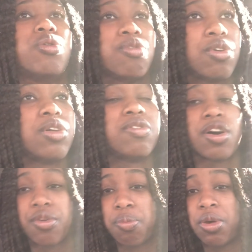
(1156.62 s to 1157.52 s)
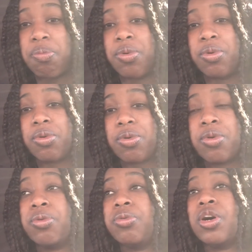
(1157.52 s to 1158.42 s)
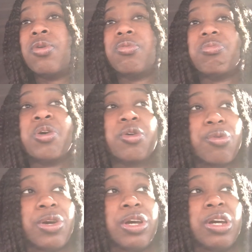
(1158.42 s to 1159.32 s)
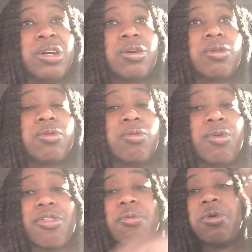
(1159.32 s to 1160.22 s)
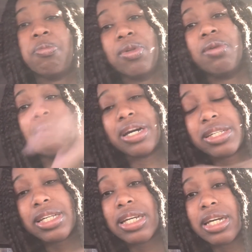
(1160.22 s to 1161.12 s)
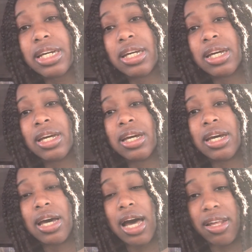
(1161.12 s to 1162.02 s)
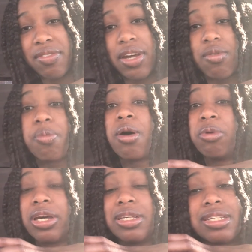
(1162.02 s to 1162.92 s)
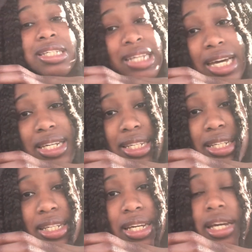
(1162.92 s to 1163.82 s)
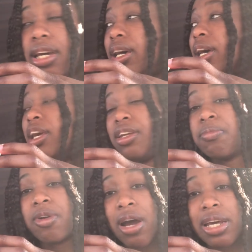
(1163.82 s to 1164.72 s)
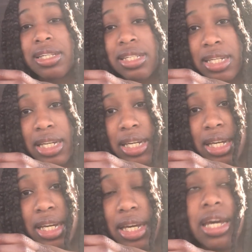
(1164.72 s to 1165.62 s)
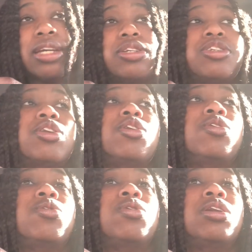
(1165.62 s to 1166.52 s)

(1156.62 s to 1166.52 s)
full of other people who don't agree with the people in my city. I live in a Republican state, in a Democratic city, and so